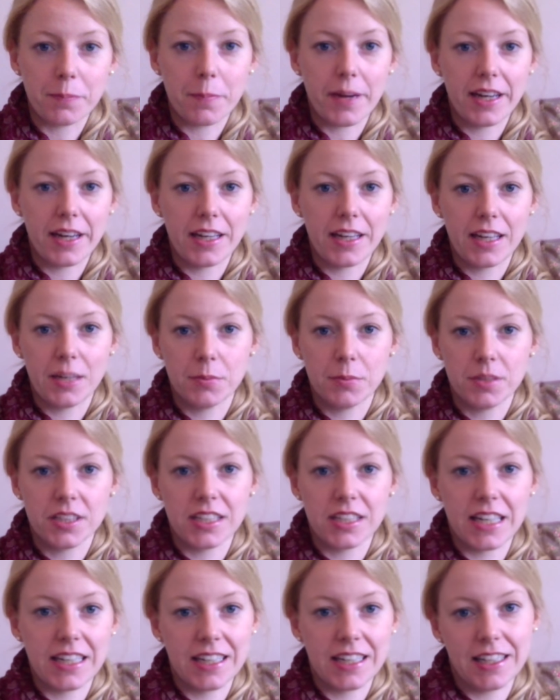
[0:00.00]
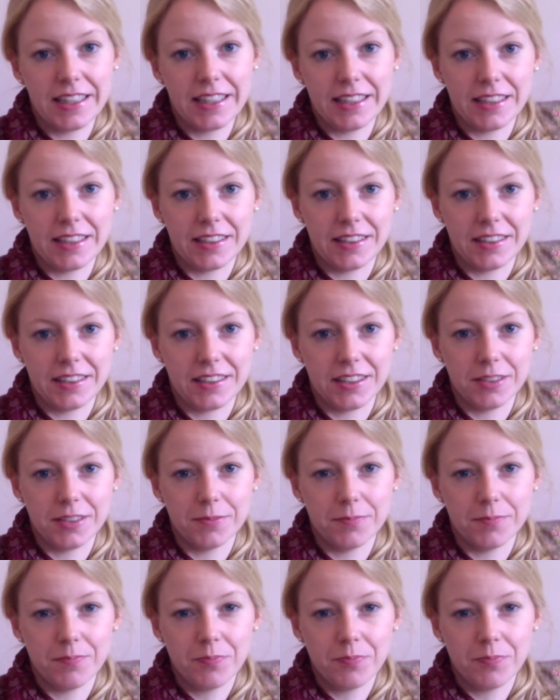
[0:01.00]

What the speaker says: my name is Annalenaknitter.